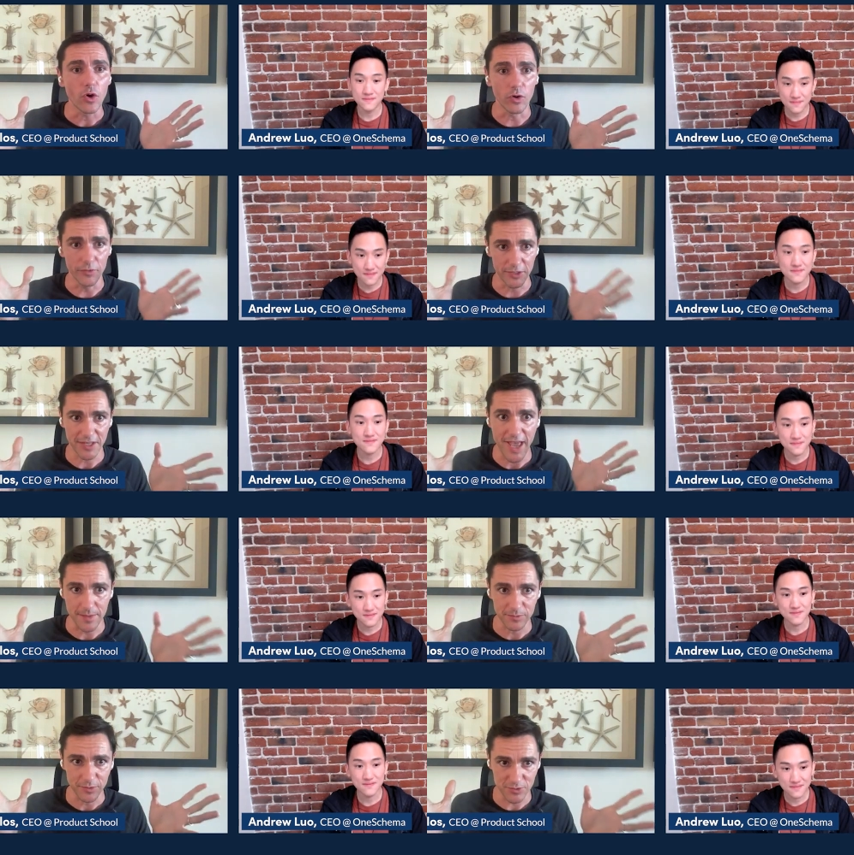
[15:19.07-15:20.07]
Speaker 1: over
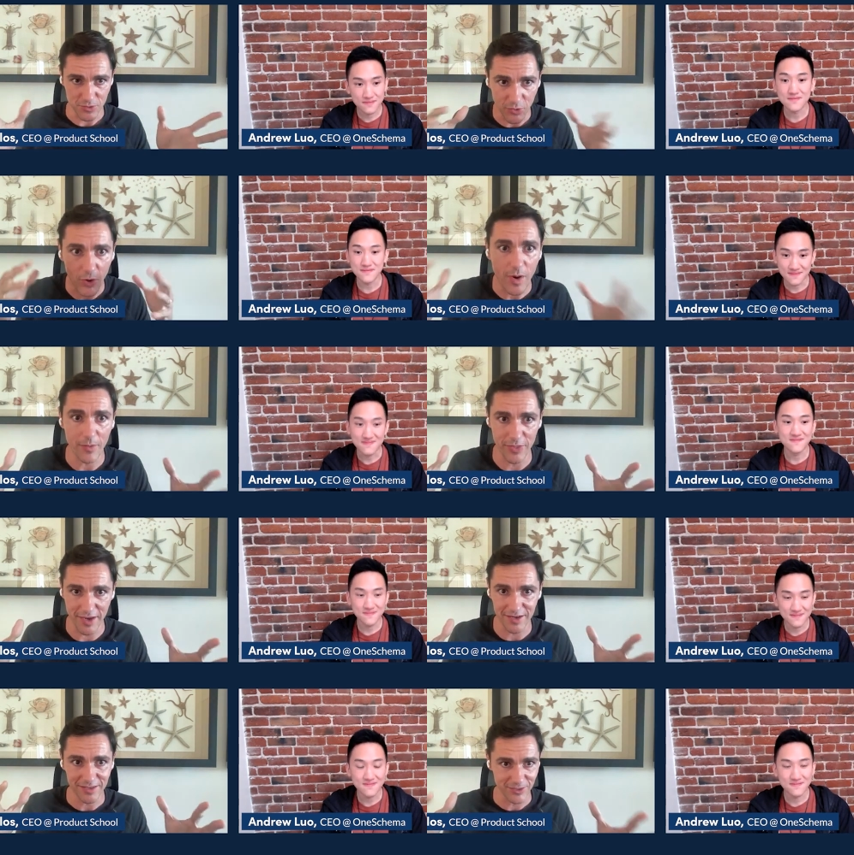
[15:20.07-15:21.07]
time. So you go out
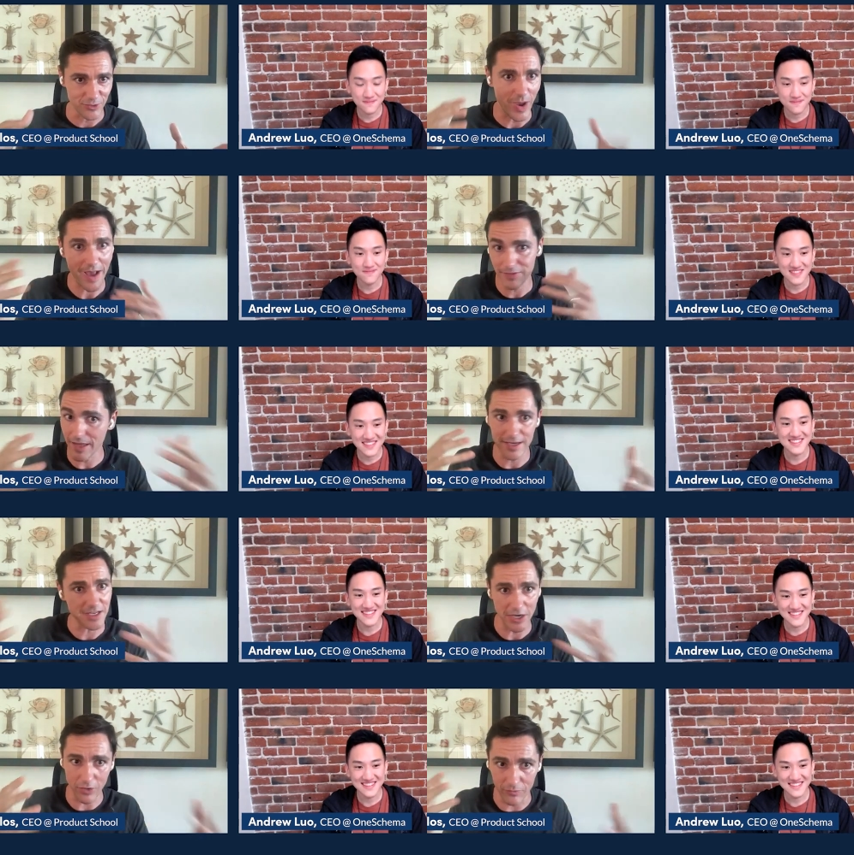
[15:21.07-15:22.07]
there, you have that
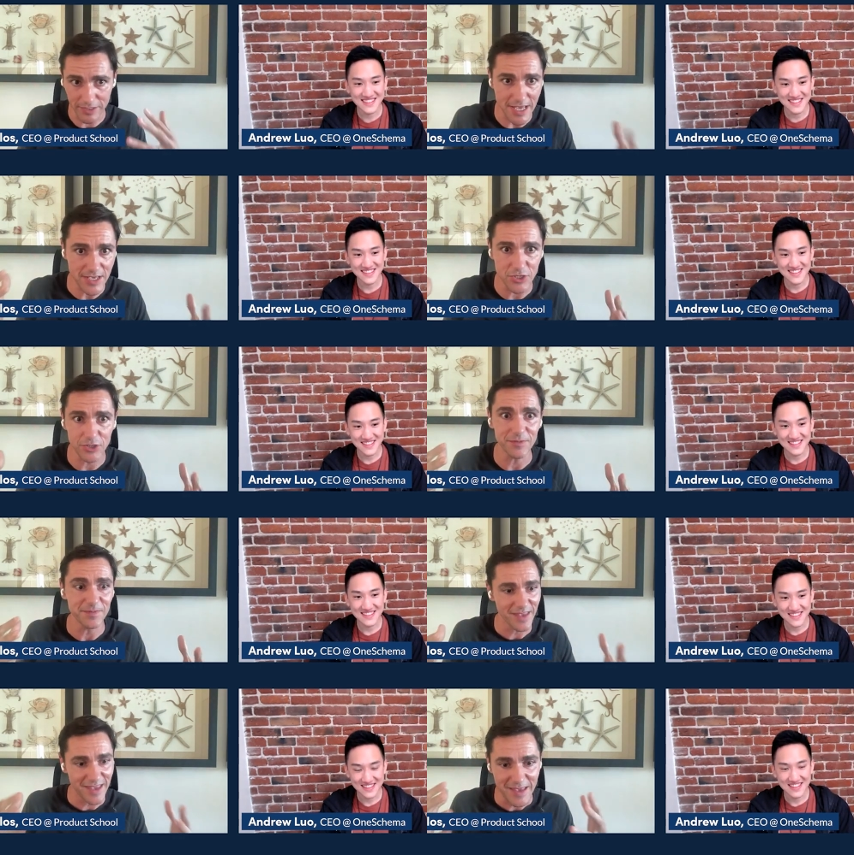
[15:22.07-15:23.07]
initial conversation,
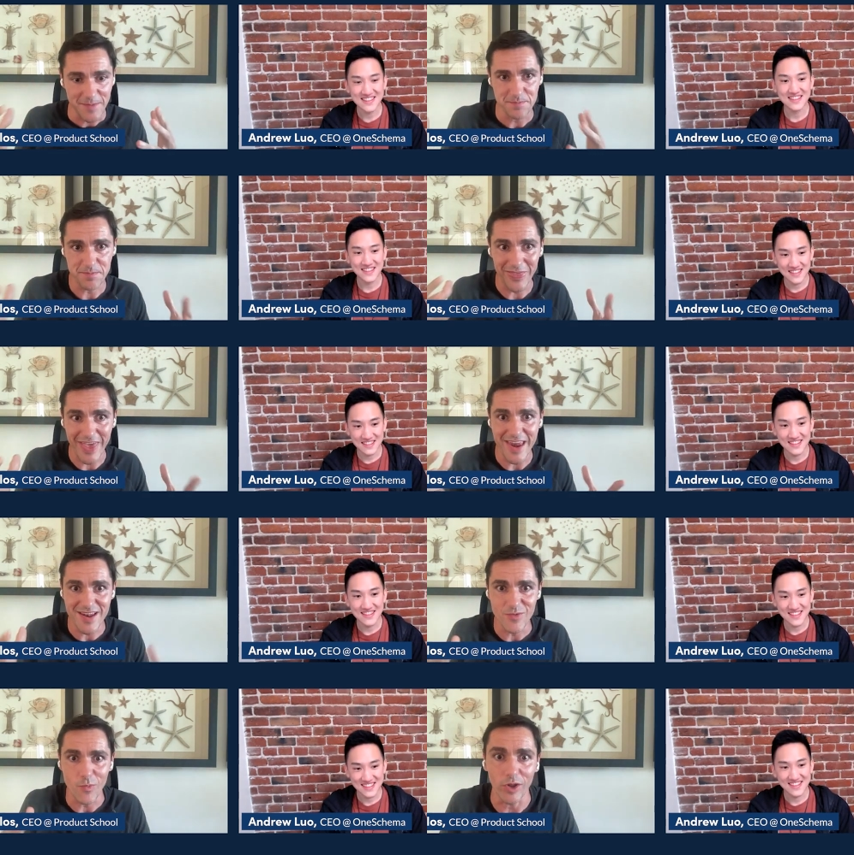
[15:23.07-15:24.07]
but
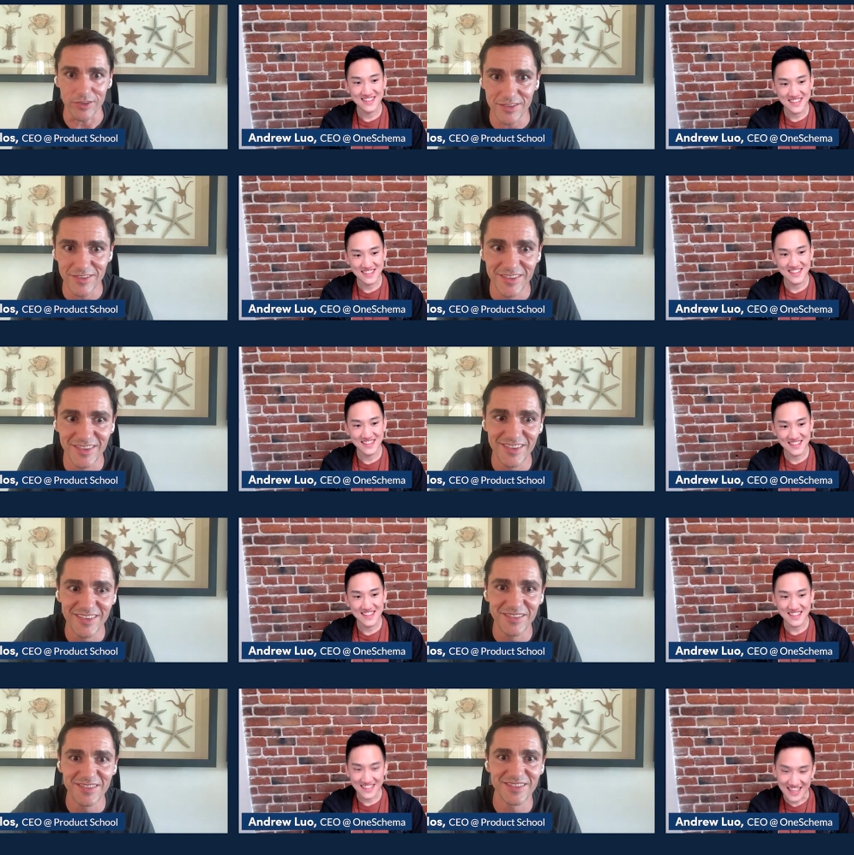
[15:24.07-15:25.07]
then what?
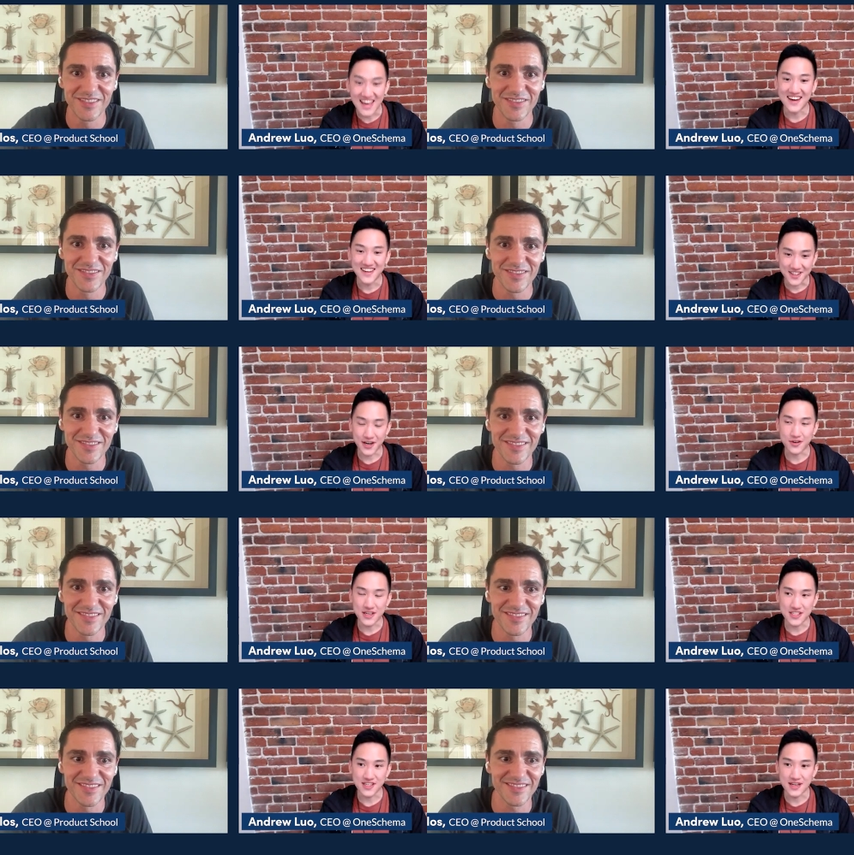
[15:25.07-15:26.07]
Speaker 2: Yeah, great
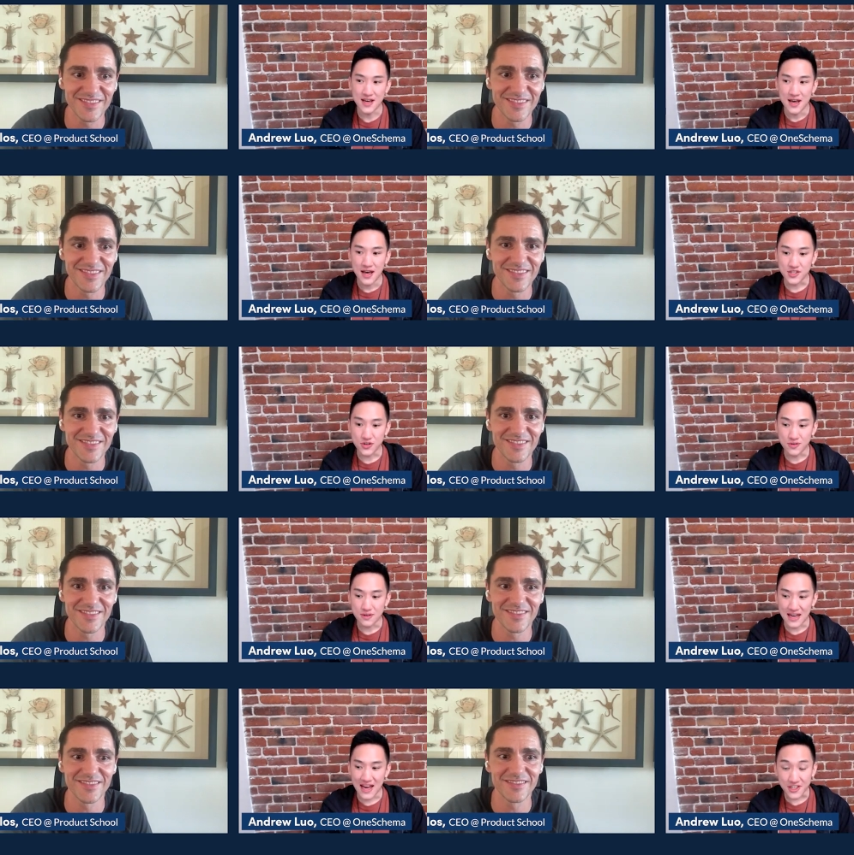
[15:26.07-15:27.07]
question.
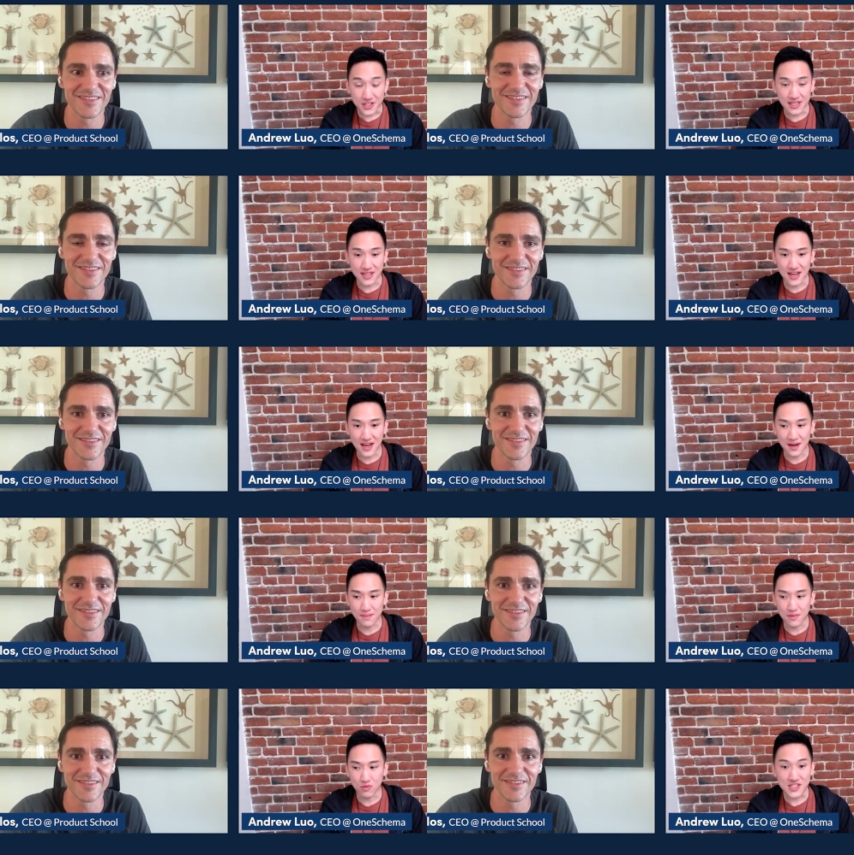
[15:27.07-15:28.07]
So actually,
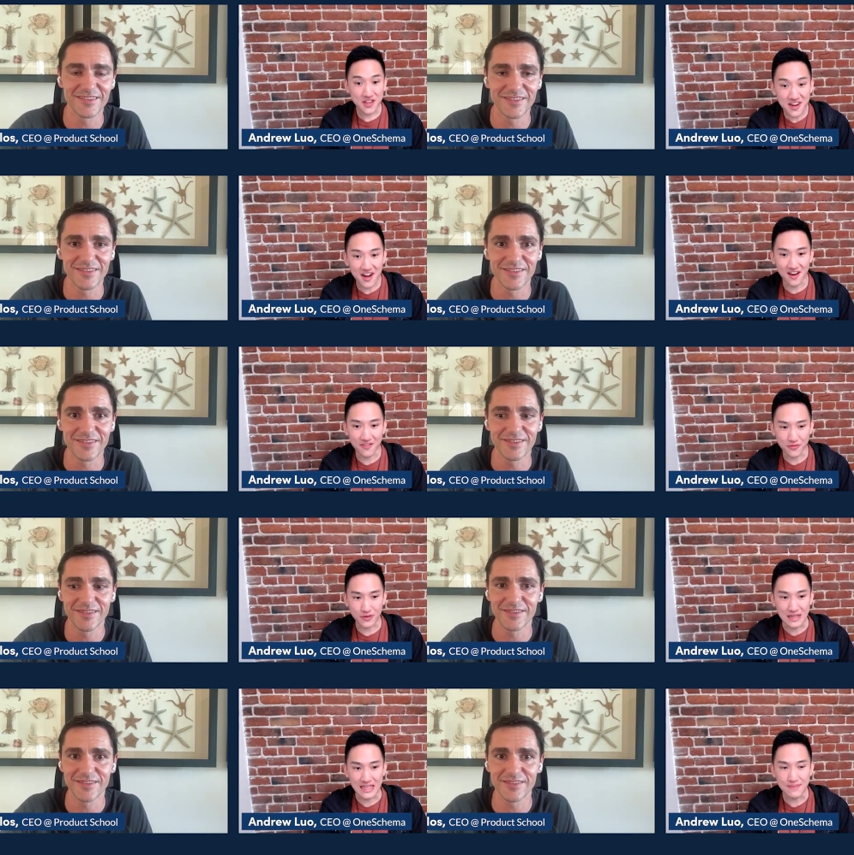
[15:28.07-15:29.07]
um, we started off
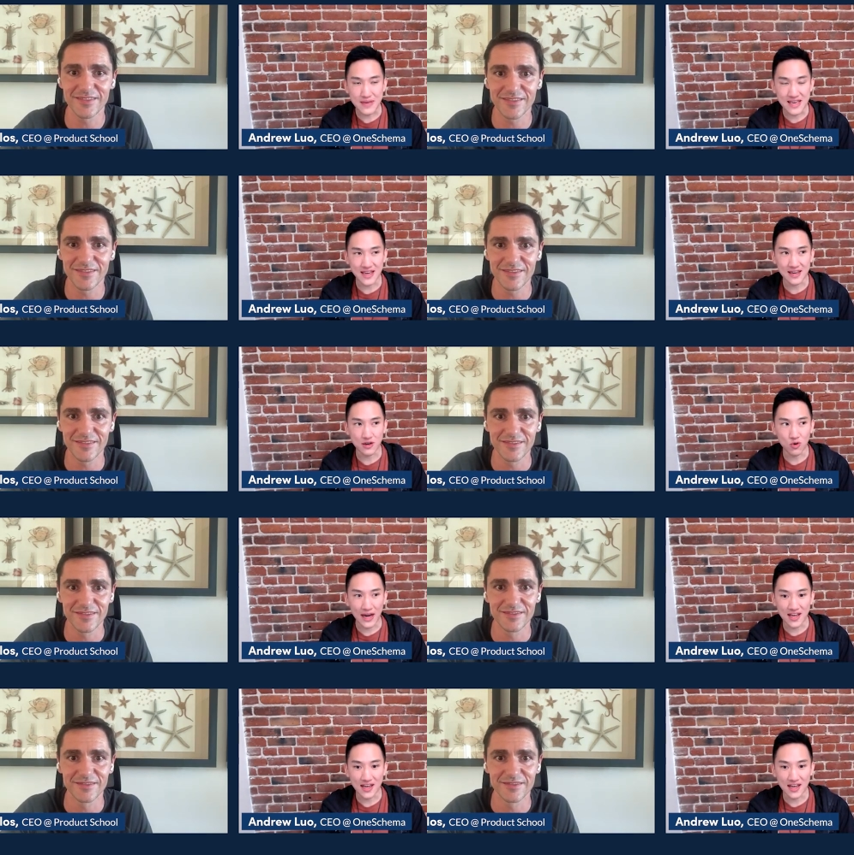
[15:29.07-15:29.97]
really being quite